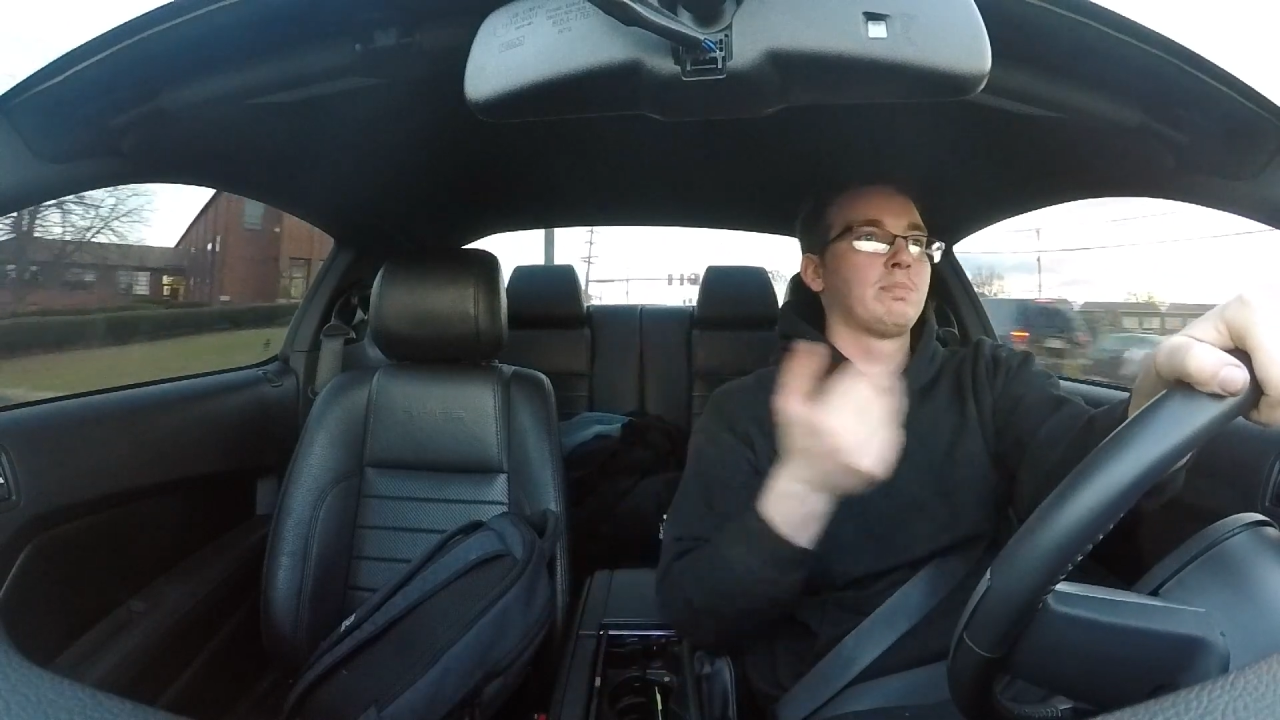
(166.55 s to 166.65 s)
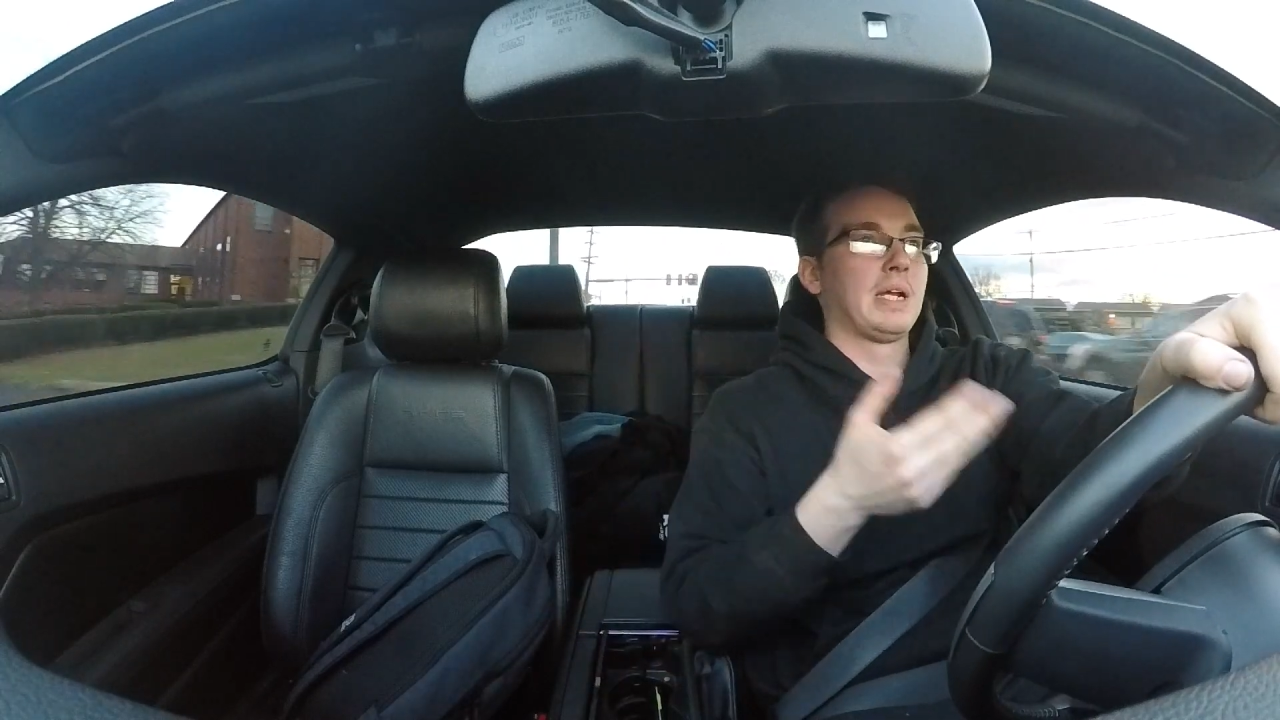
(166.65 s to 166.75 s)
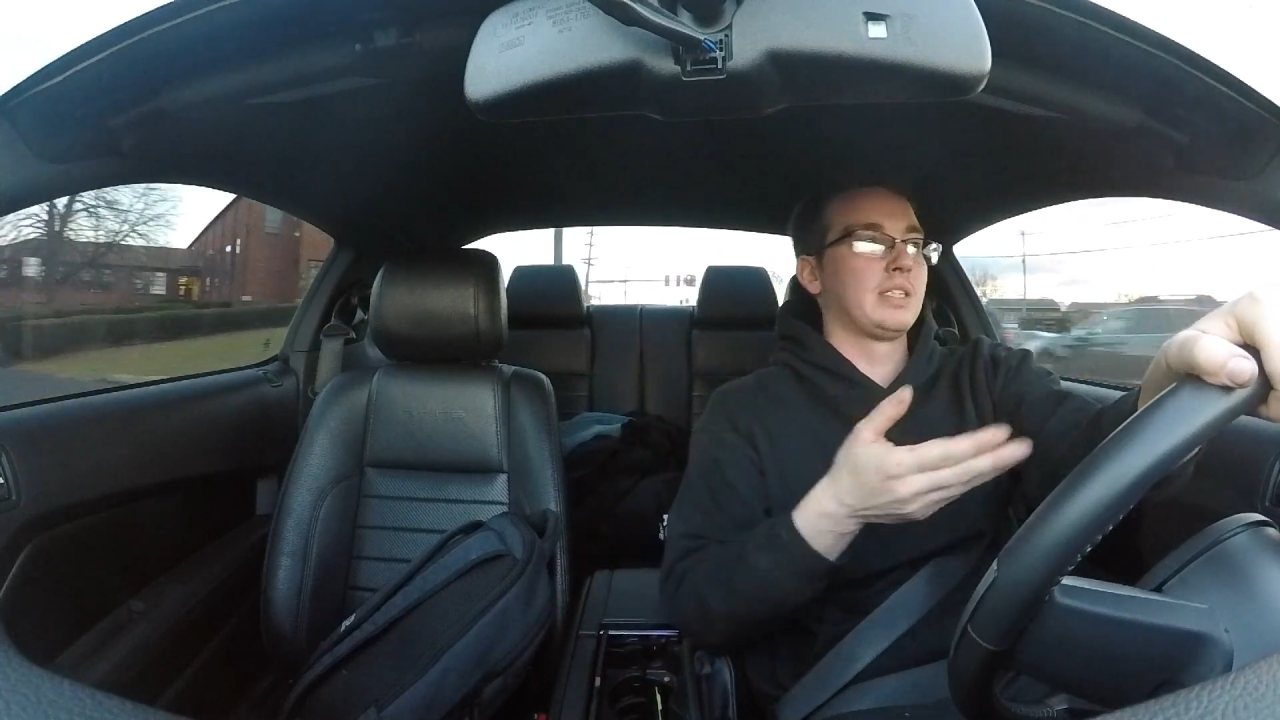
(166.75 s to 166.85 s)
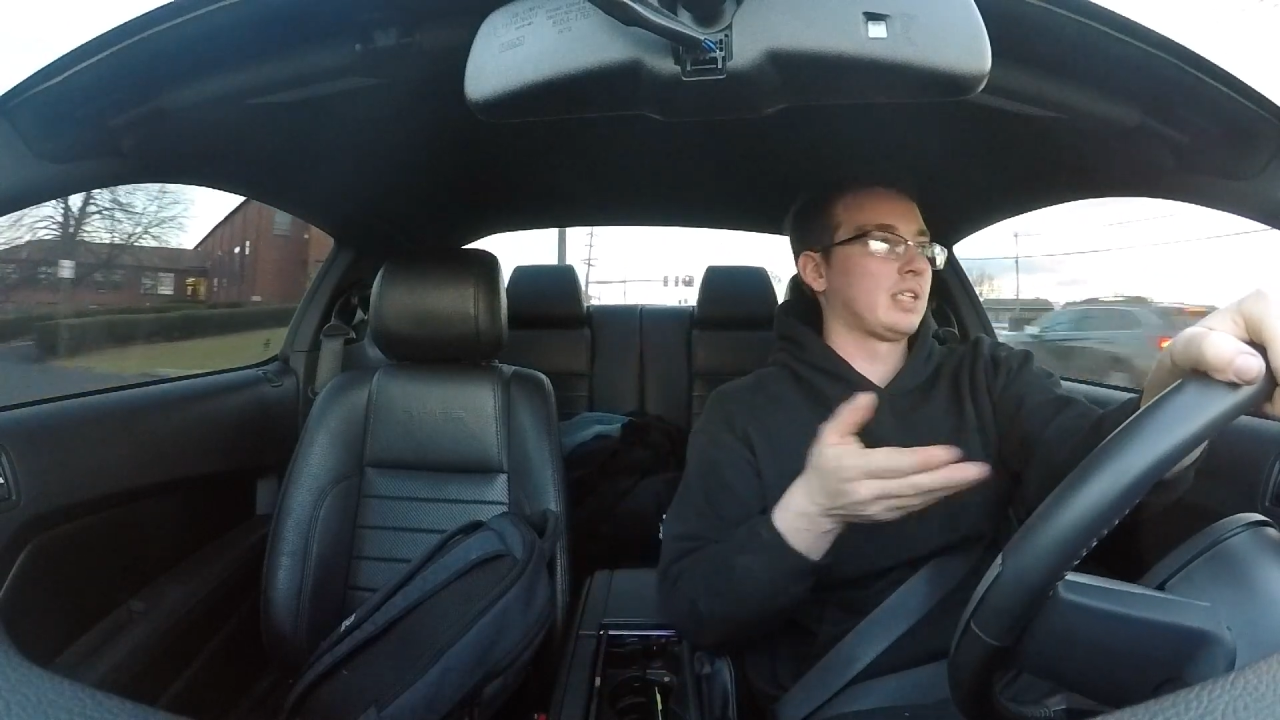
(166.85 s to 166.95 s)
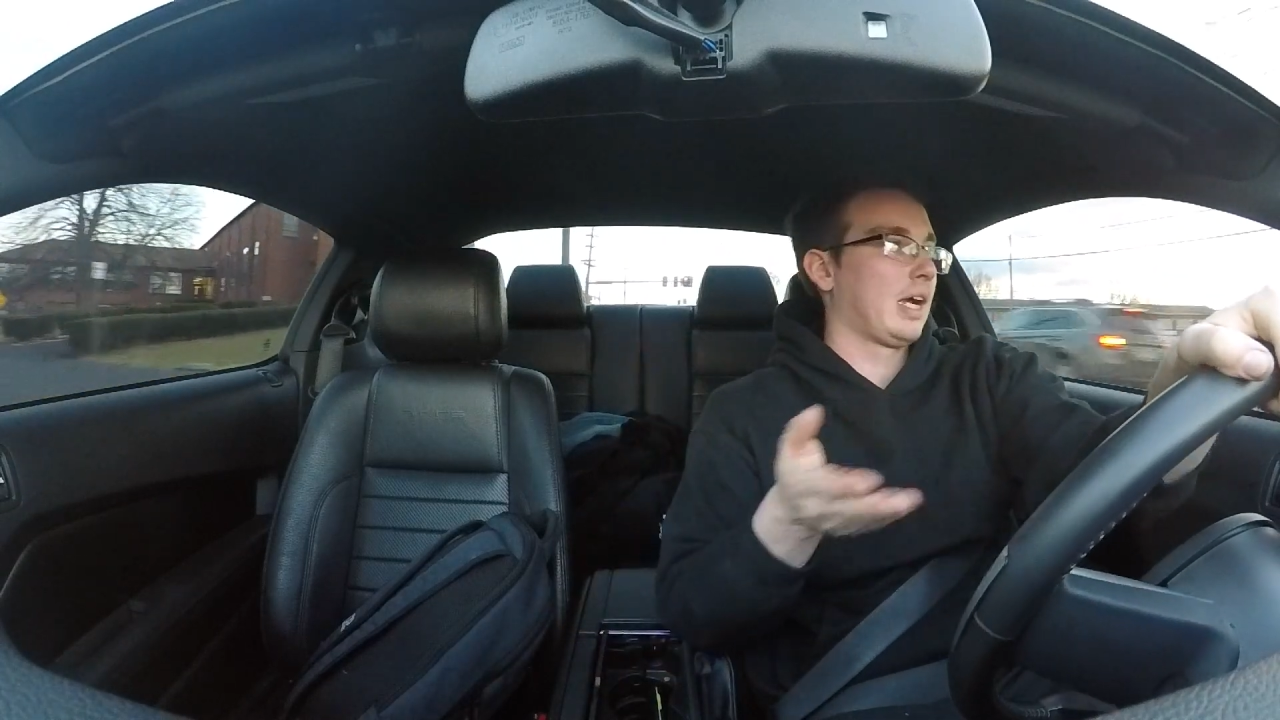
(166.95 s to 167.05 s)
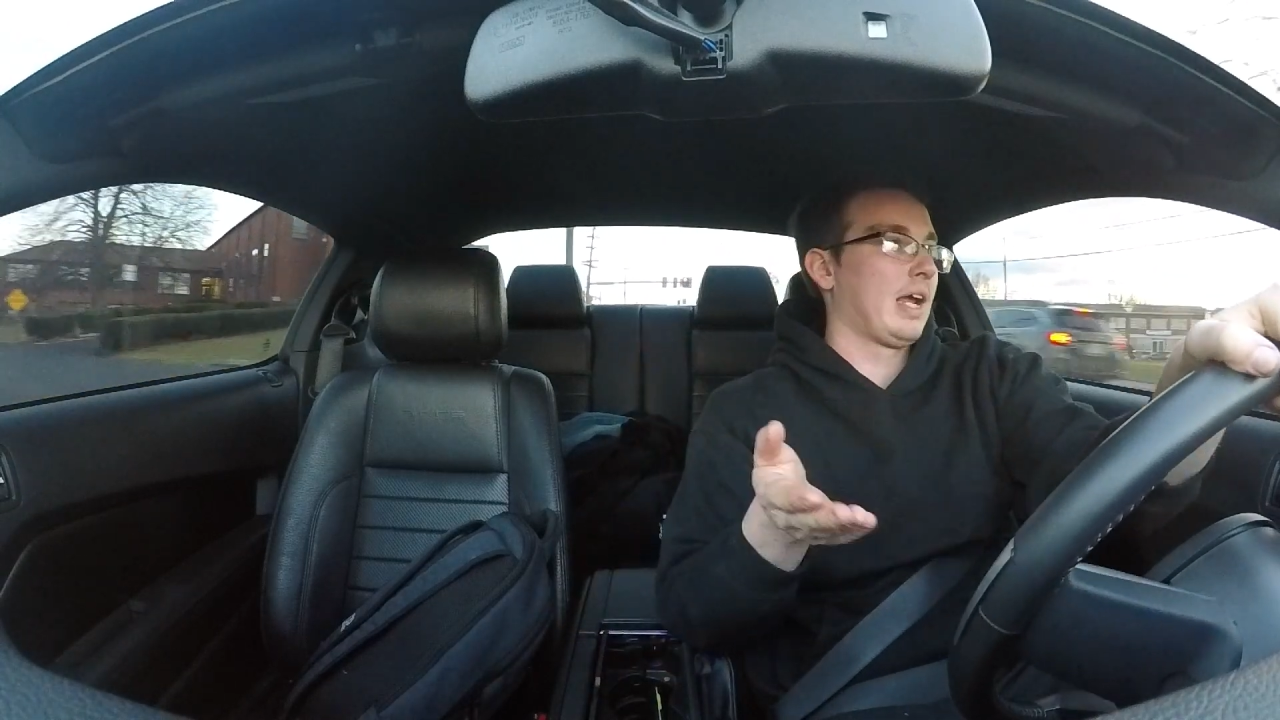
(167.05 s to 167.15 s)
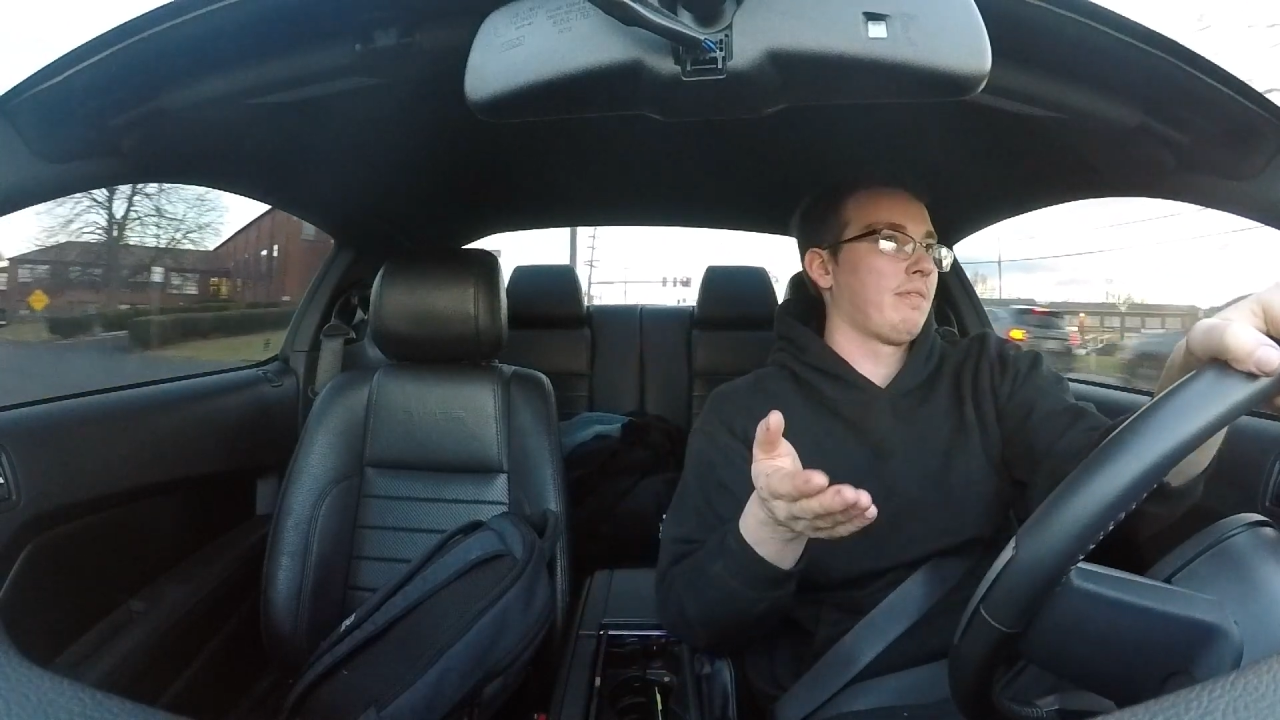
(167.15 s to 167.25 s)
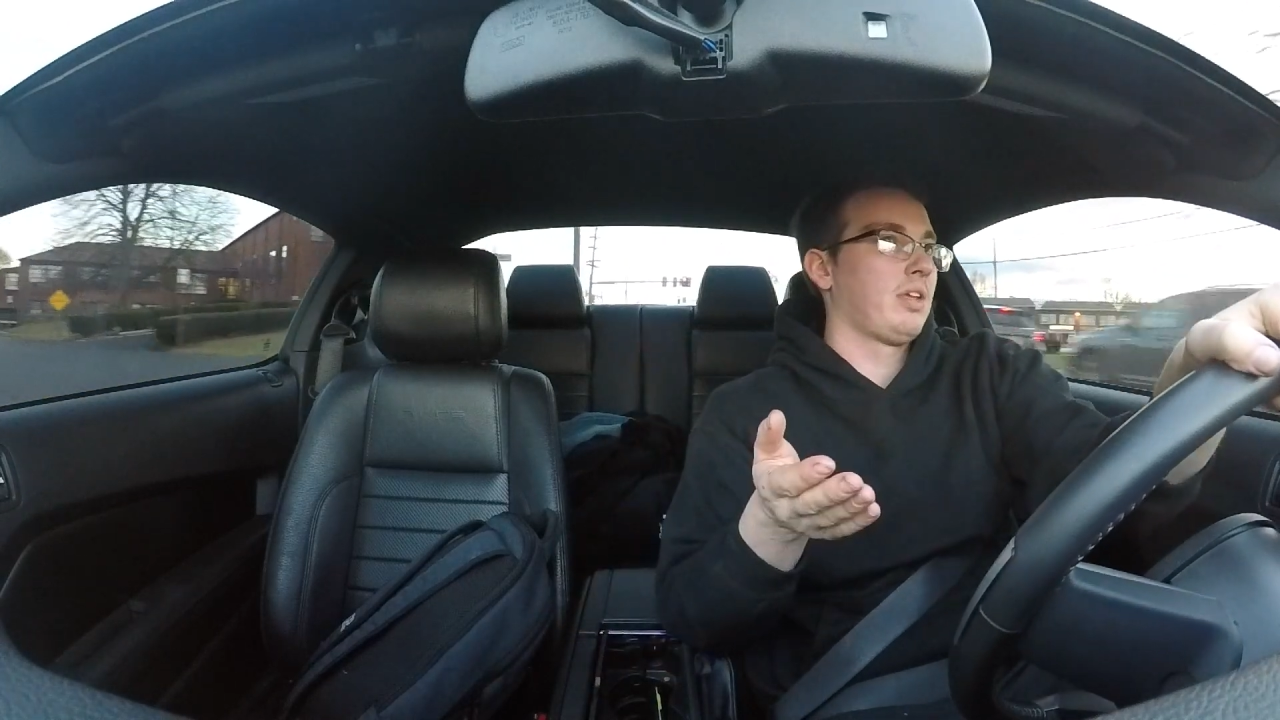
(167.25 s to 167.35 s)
I have